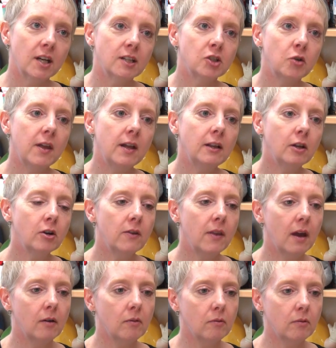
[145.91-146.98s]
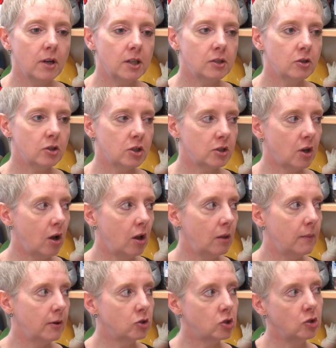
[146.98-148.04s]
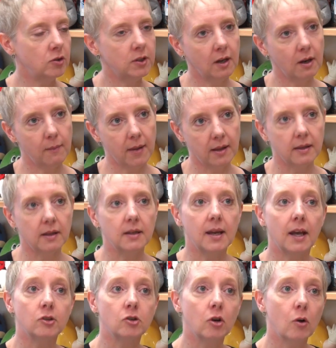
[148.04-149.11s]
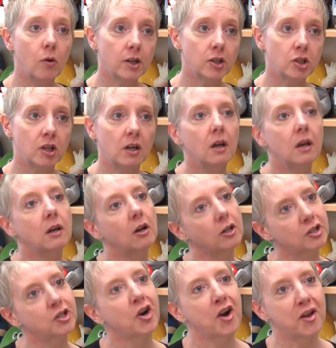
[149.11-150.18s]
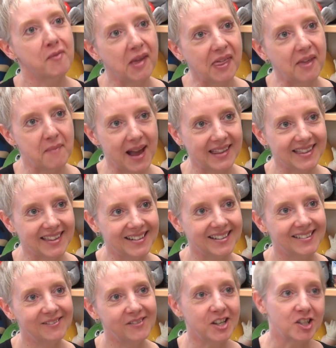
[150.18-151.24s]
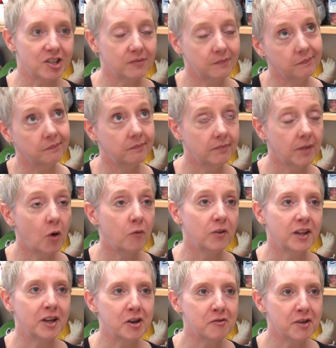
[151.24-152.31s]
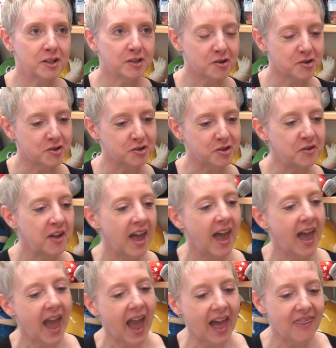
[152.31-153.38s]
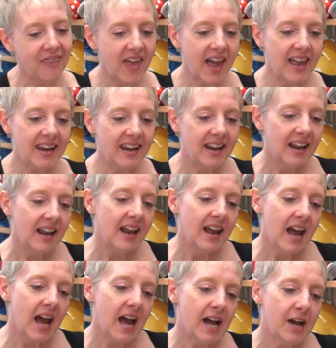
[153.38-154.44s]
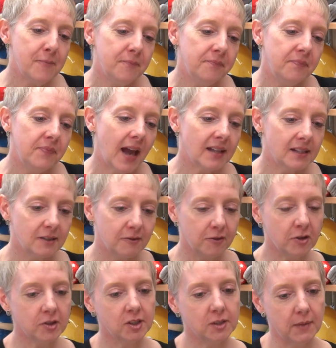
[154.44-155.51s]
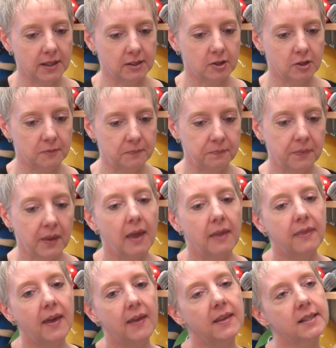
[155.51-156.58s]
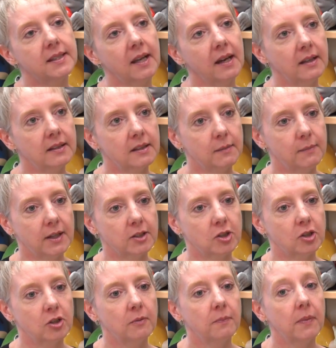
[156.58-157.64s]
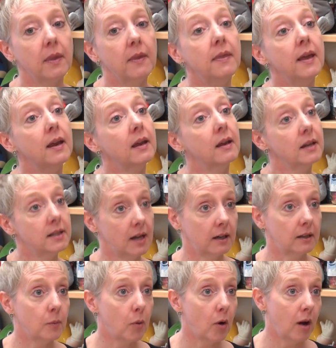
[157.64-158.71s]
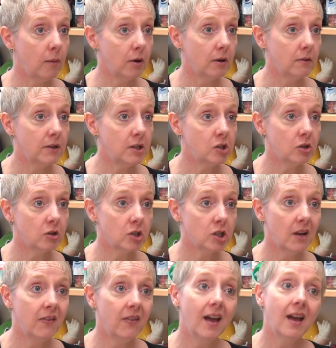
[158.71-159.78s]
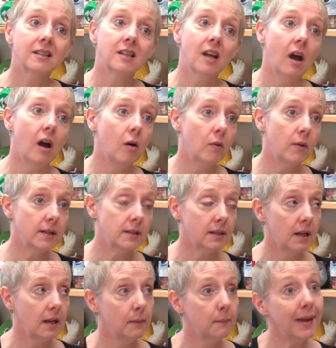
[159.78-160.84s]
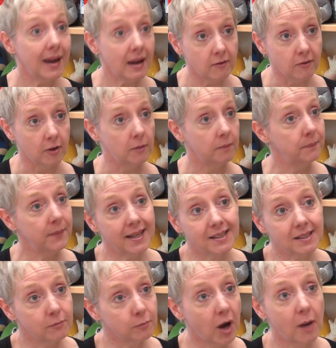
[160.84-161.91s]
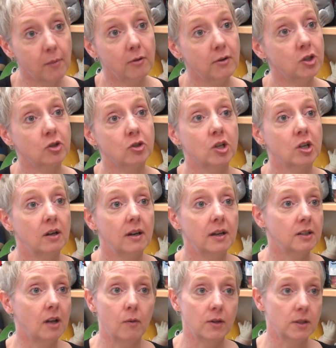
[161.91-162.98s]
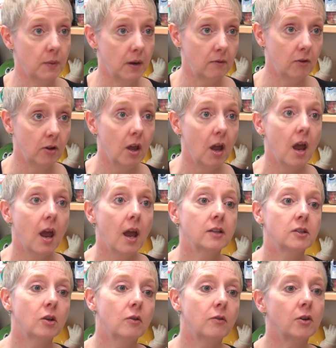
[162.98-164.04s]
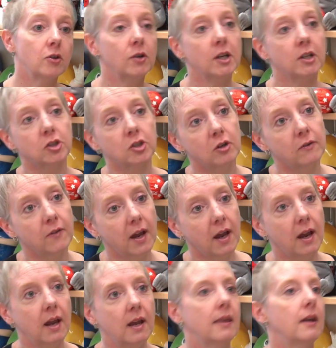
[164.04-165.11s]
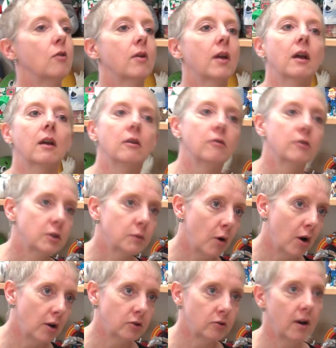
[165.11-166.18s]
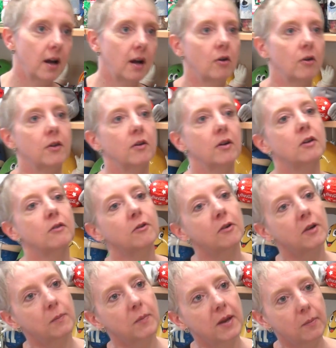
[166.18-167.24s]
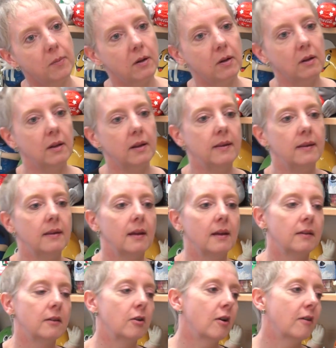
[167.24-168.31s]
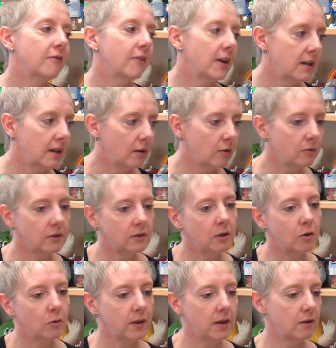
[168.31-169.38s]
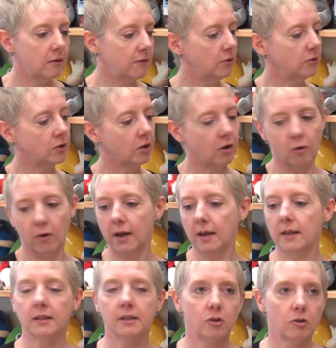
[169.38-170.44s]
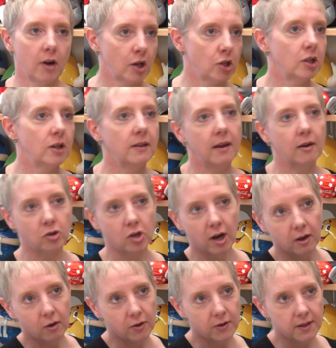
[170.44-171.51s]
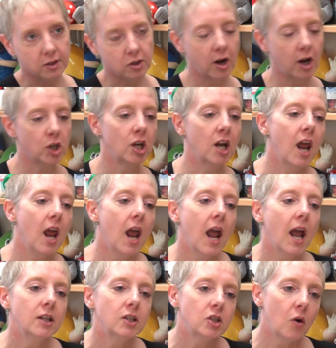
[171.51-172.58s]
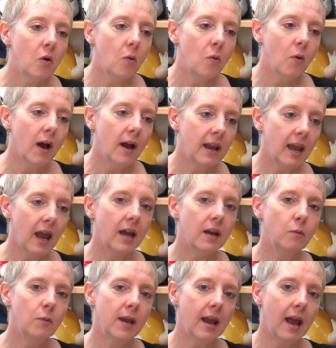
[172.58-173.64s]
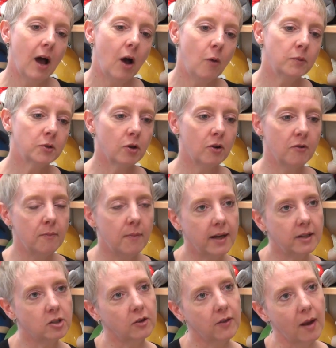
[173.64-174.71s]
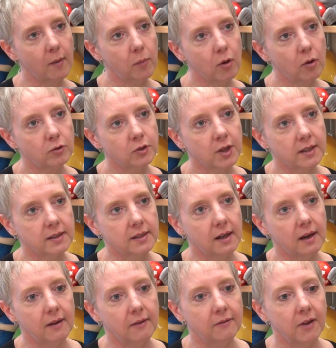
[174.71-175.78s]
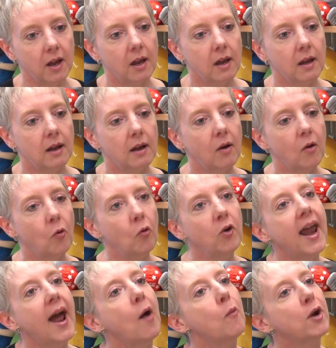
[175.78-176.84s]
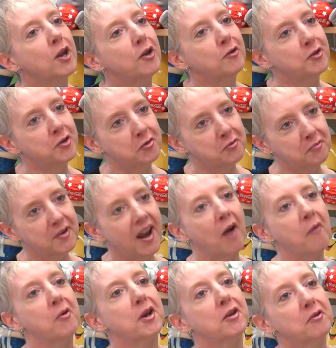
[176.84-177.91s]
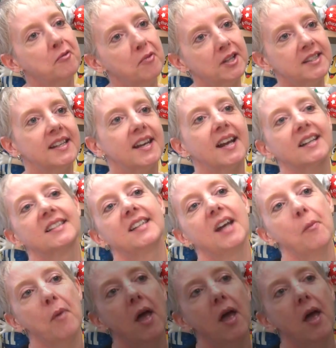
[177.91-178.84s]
And so they learn that research is all about choosing a method to answer a question, not starting with a method, which hopefully good researchers do. And then that's the first semester. Then the second semester, they conduct the primary research, and that's always painful because primary research is always painful. And so if they're doing a survey, they don't get good response rate, or they're interviewing people and they're not finding out, you know, the interviews are going in this direction and they are trying to go in this direction. And so again, we help sort of mentor that process of, now what do you do? Now what do you do? What's the next step?